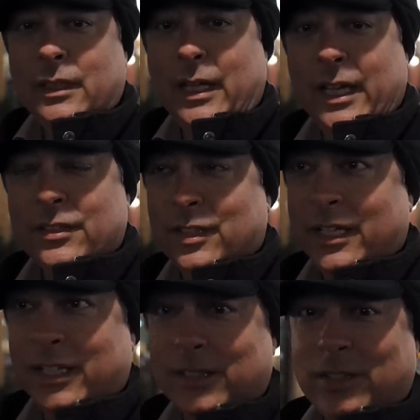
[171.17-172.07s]
I actually
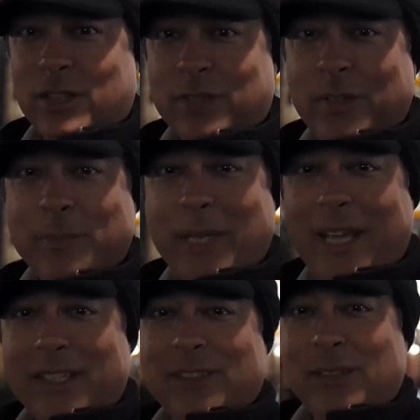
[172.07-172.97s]
got the nerve up to
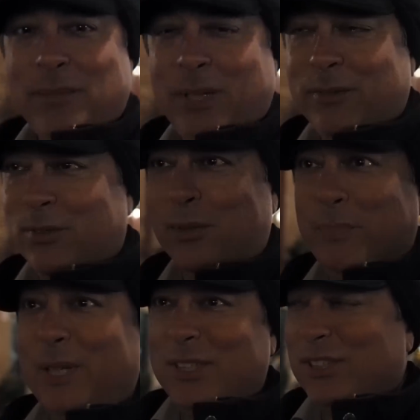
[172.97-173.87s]
ask somebody for a
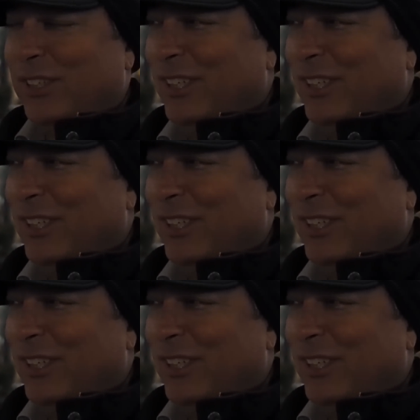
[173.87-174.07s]
picture,